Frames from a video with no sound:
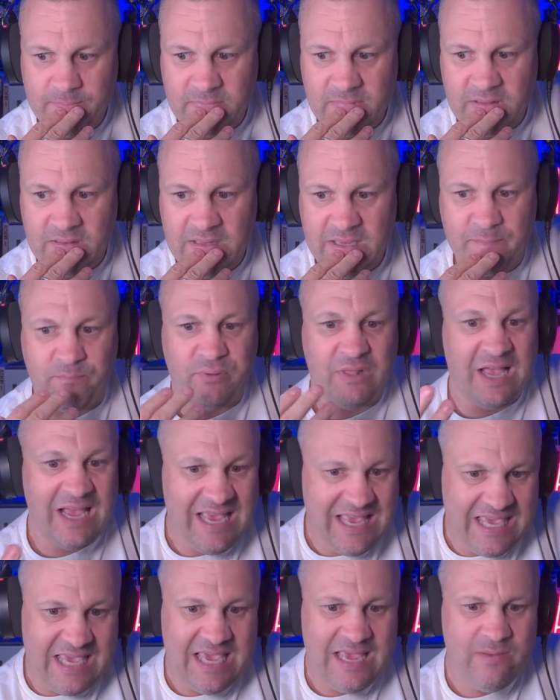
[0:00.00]
Nick
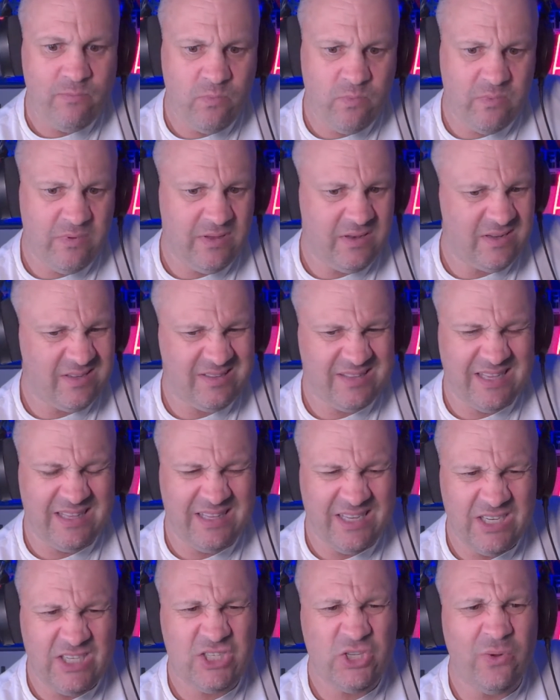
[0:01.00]
Blakey, they're
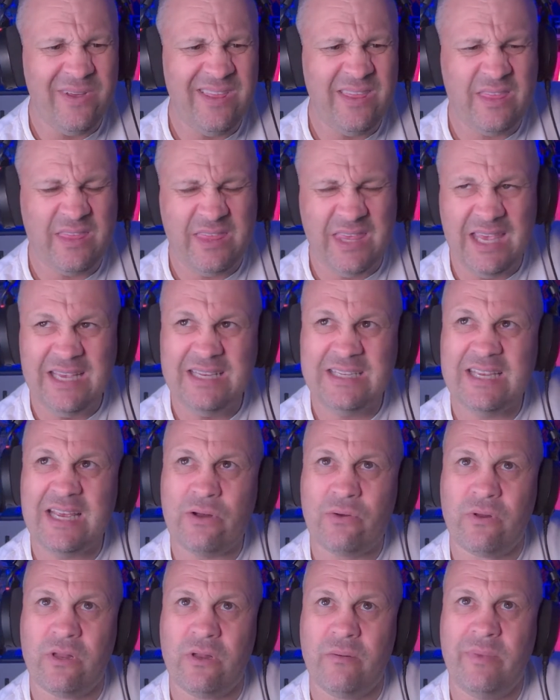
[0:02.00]
just doing things that
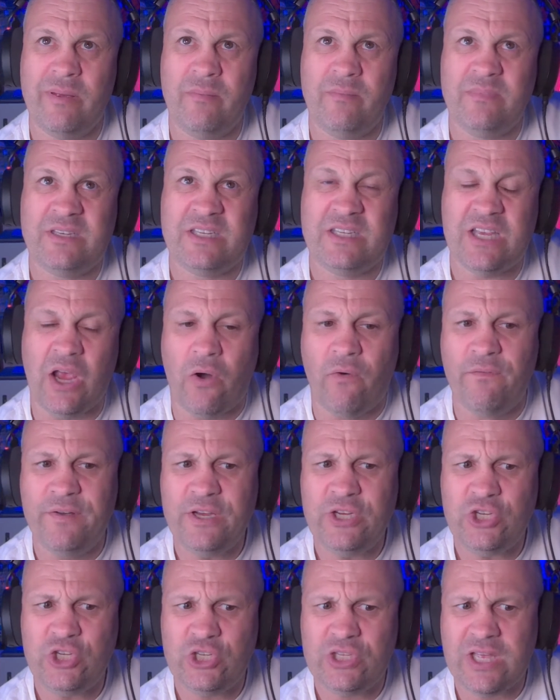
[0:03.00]
are a little bit
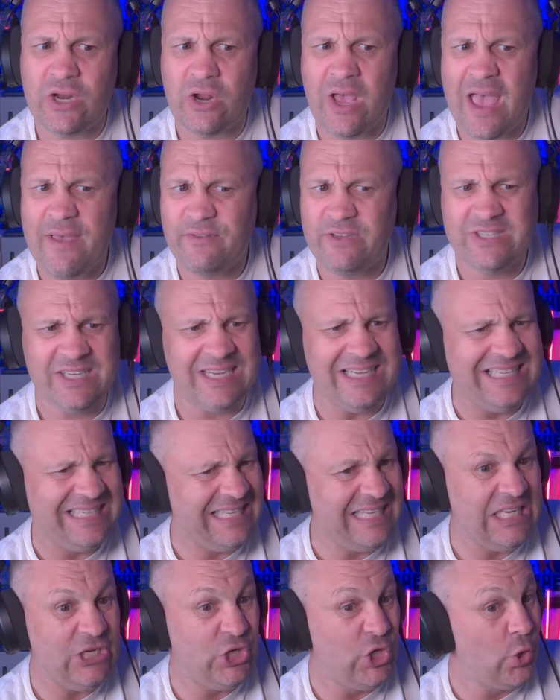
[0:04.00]
selfish that I haven't seen
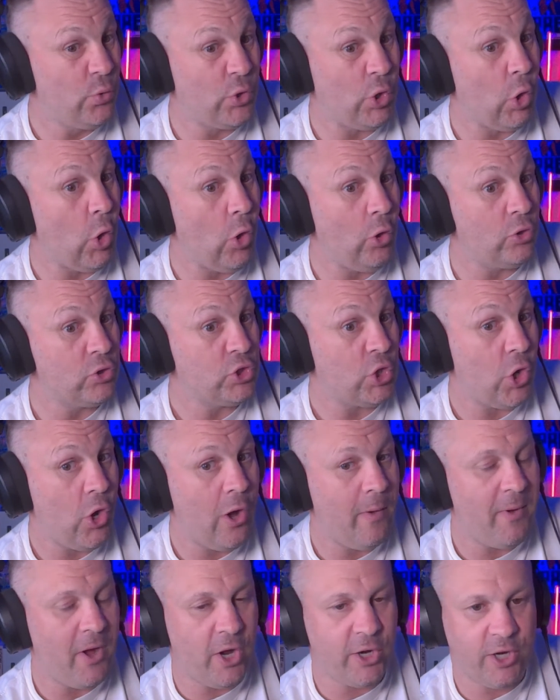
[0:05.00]
Sydney do in a long
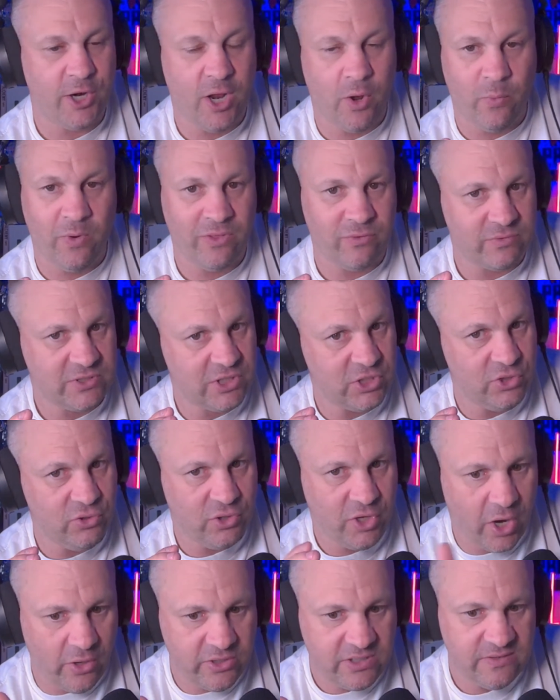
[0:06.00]
time. I don't know whether it's a new
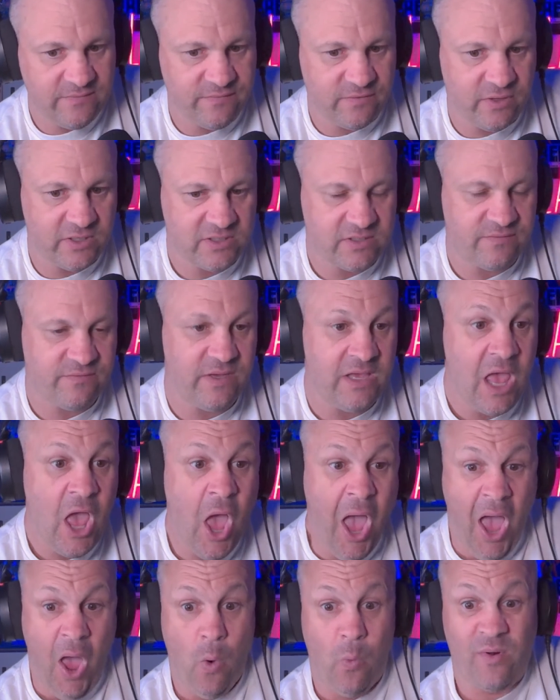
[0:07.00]
coaching philosophy,
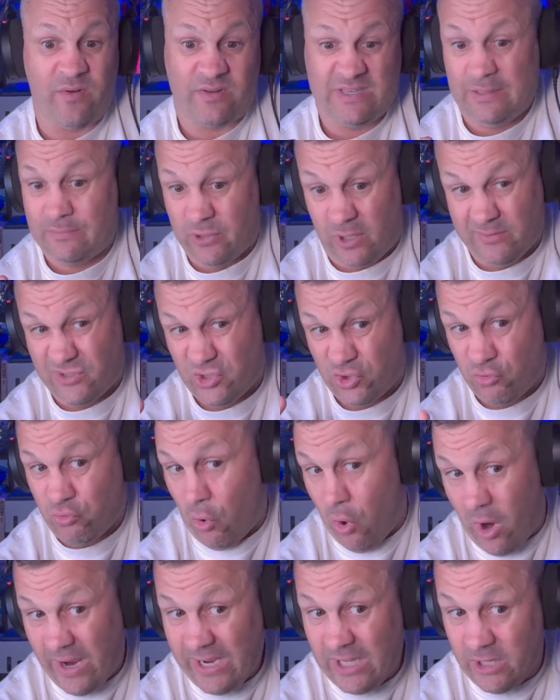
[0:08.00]
where it's sometimes
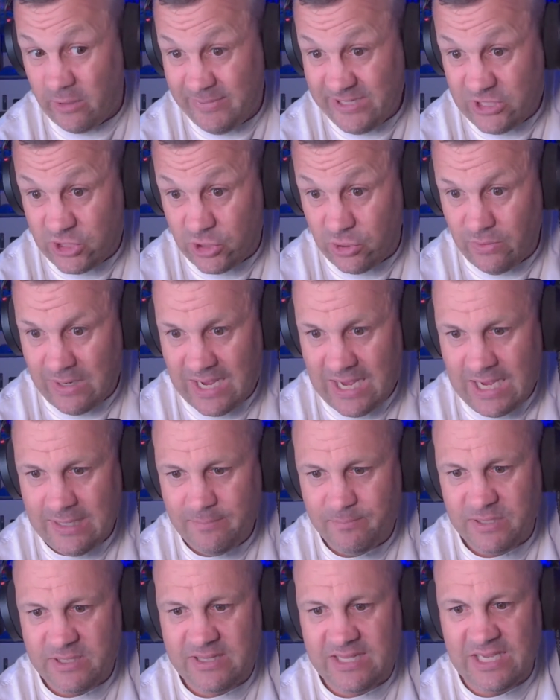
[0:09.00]
trying a little bit too
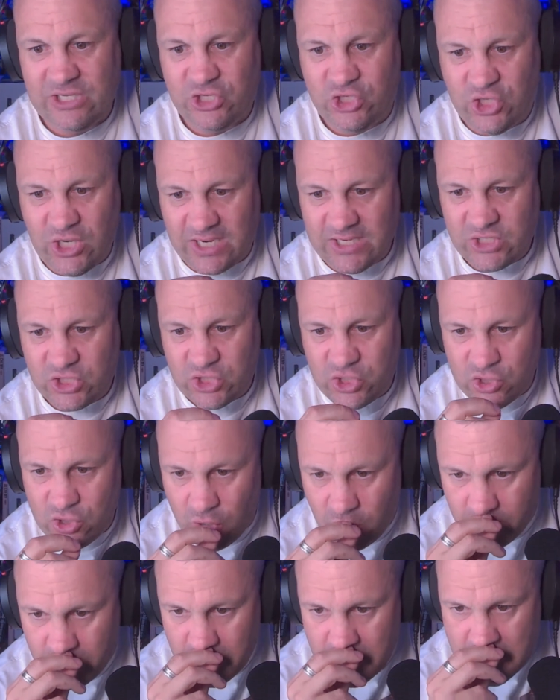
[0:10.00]
hard, but they're just
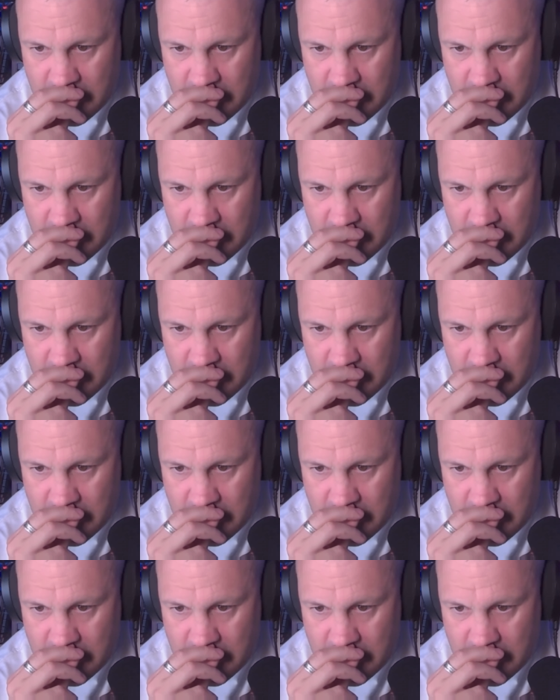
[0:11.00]
not